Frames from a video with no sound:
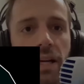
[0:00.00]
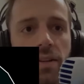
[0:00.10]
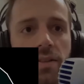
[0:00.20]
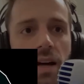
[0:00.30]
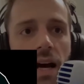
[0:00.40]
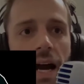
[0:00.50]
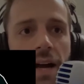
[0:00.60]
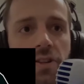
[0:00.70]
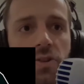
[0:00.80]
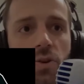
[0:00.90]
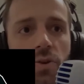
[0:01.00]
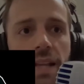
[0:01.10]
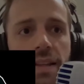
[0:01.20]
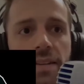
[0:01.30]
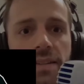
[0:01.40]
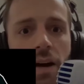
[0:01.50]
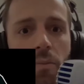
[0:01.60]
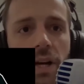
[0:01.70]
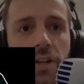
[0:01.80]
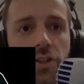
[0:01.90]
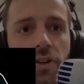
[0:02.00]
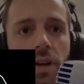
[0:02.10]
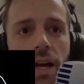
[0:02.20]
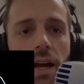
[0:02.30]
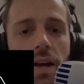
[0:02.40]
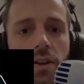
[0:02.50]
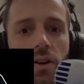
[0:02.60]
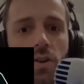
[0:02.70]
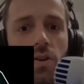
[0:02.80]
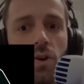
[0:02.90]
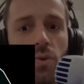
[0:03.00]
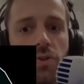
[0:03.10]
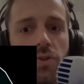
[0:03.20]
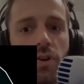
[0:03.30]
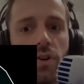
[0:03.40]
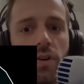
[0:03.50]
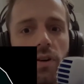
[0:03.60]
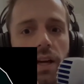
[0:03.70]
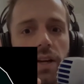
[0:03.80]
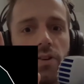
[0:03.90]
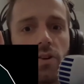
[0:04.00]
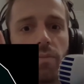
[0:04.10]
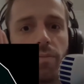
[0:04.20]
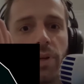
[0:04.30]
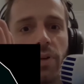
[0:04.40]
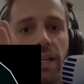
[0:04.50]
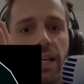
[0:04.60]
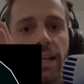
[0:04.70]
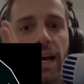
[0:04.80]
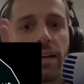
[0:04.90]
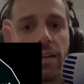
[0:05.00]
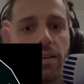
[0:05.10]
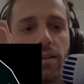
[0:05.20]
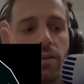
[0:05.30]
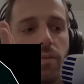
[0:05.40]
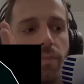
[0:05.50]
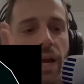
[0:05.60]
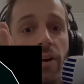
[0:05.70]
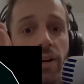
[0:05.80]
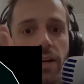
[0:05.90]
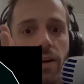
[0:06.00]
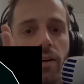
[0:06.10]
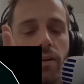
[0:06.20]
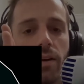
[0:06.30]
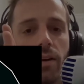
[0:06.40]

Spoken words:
because the higher you create that sound pressure, the closer you're building that barrier.